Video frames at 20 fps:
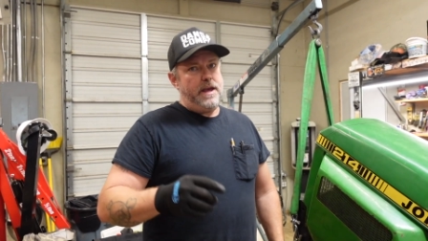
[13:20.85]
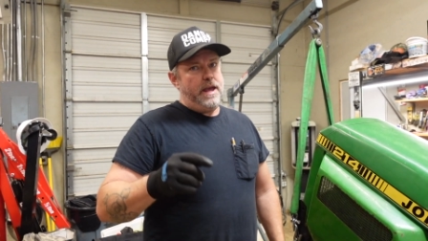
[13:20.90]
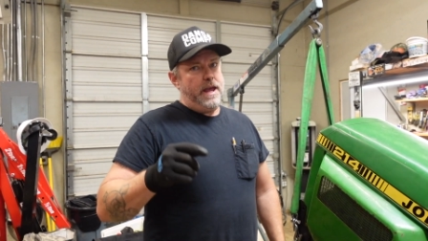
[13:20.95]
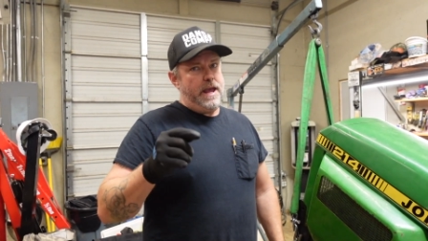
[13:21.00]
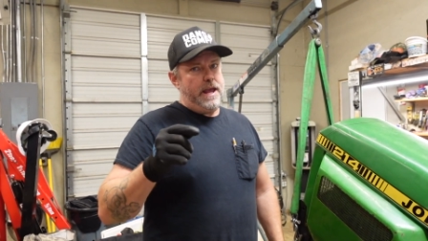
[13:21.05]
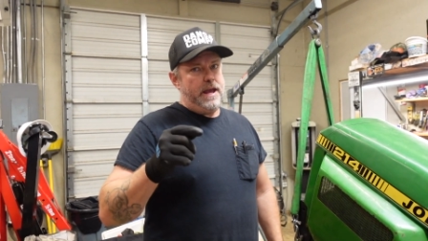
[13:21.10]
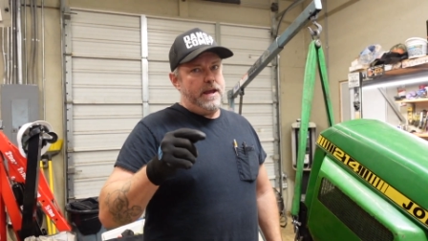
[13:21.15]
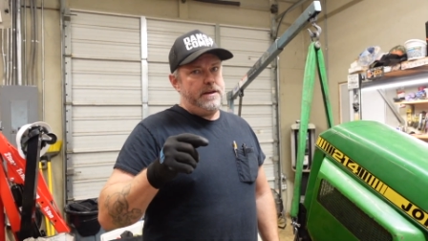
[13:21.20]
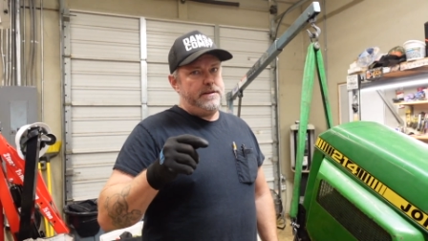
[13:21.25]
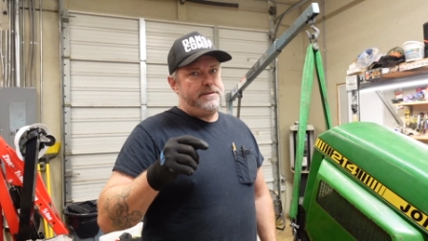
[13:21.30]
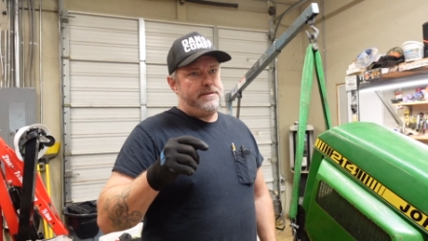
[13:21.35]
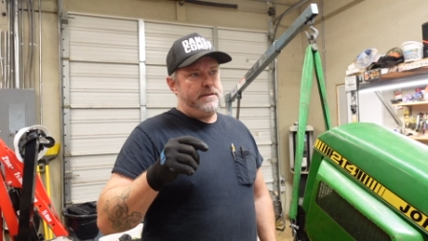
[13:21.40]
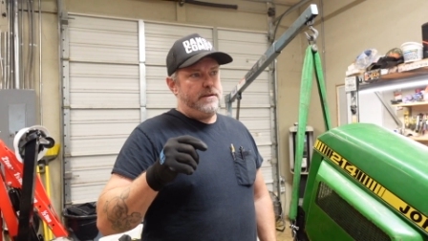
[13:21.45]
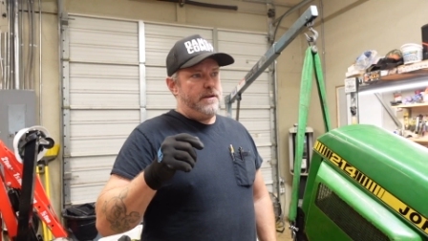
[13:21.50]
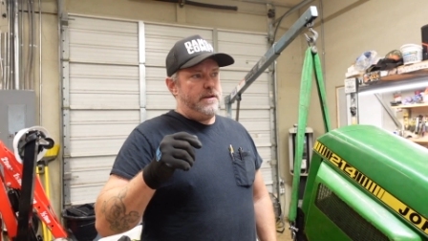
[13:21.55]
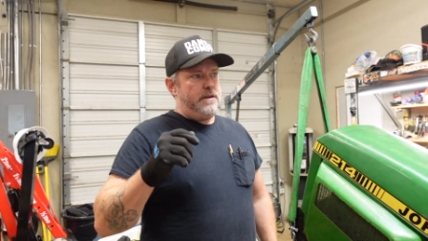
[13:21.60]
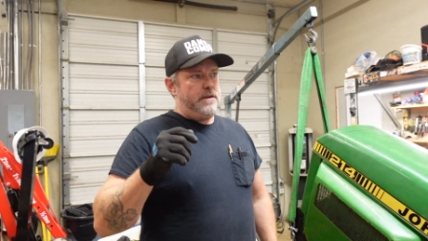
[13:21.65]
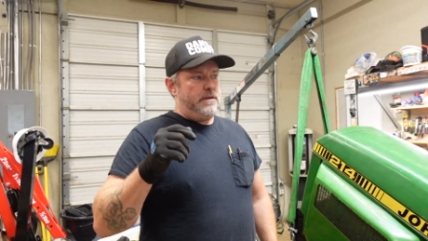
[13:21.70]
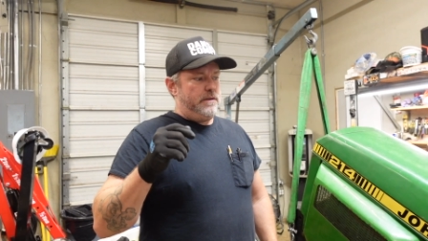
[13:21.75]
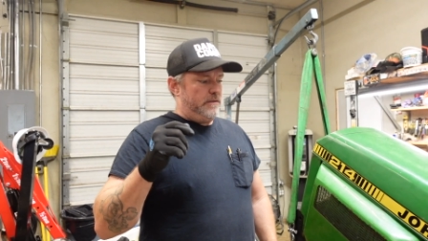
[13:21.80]
And
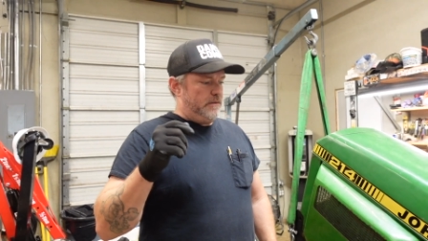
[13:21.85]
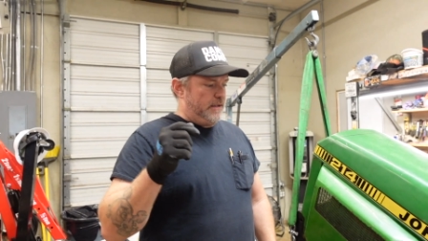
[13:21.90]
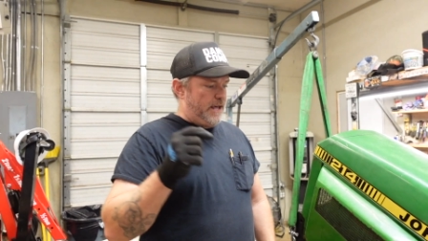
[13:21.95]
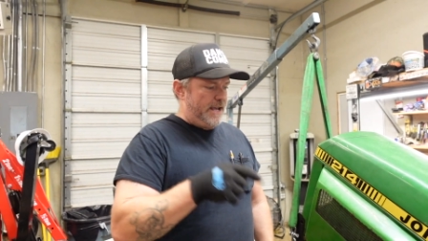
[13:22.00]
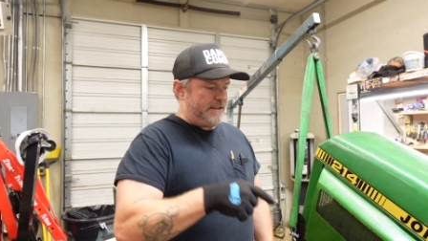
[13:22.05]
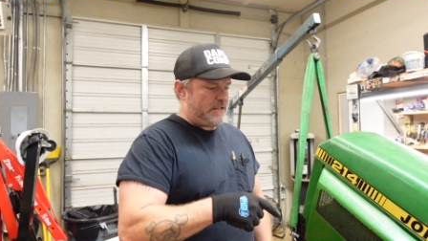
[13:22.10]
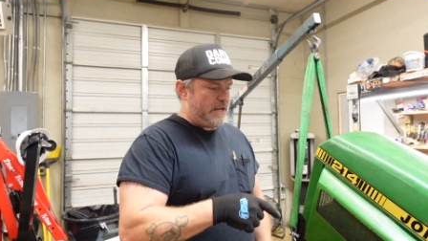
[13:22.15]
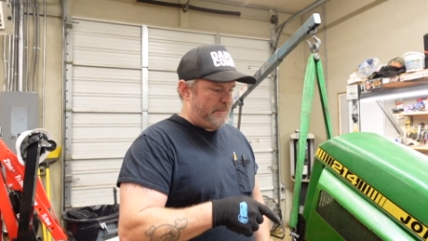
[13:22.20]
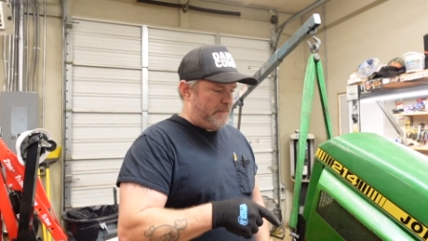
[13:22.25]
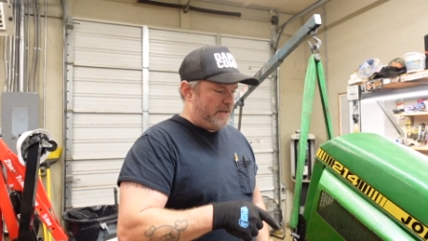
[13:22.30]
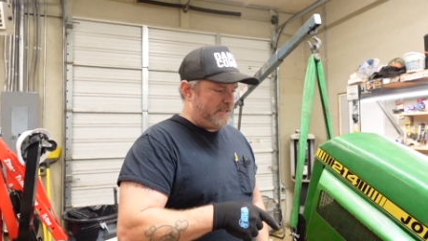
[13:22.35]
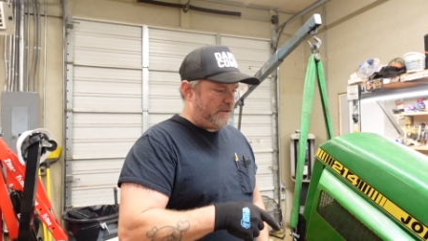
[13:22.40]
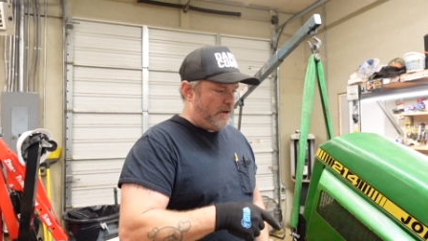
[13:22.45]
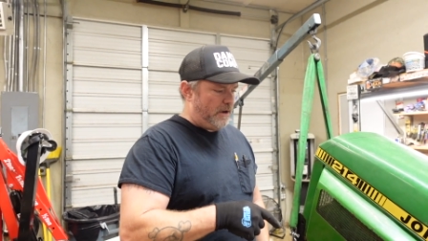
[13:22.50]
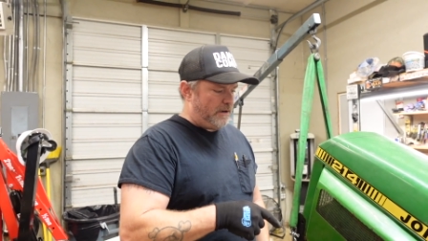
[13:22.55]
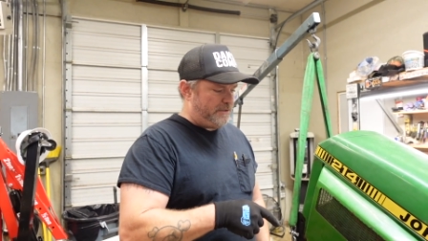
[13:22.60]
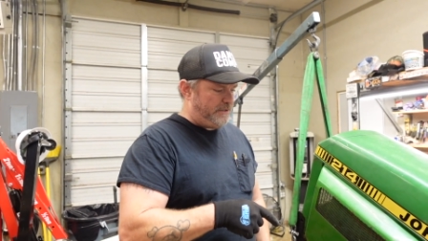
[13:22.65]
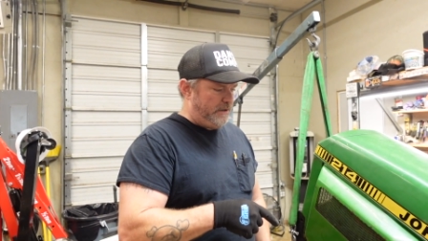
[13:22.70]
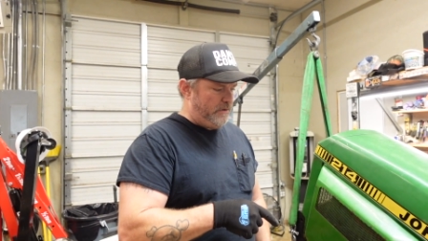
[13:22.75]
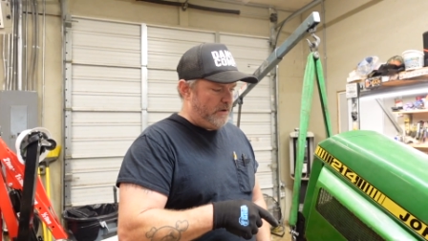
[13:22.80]
last time I
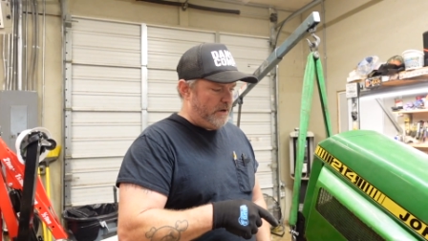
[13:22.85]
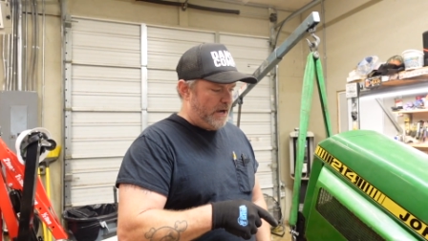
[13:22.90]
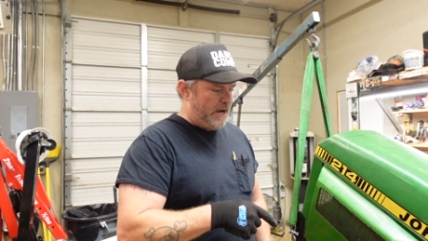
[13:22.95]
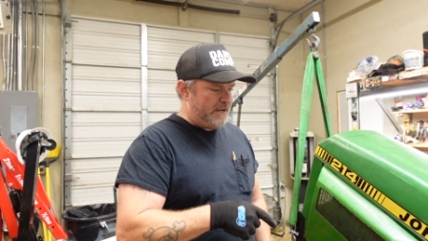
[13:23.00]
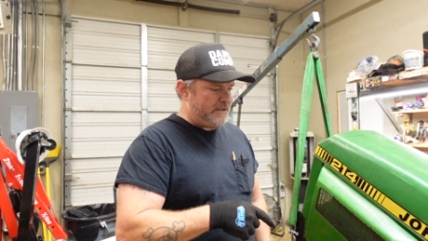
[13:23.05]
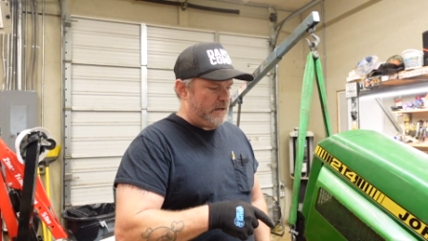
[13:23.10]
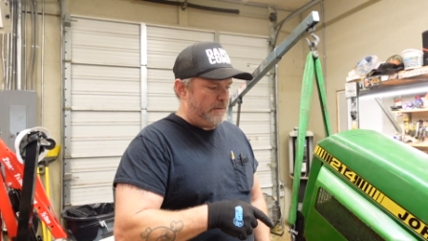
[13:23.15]
talked to you guys,